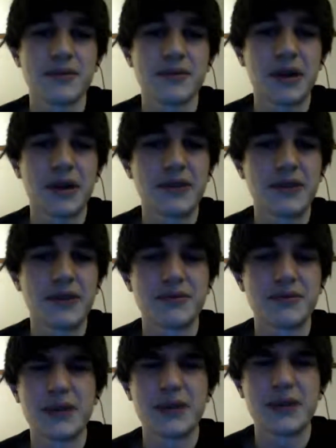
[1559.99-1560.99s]
Apparently I just
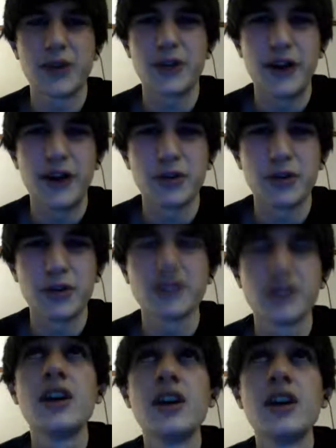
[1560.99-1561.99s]
made a jerk-off motion.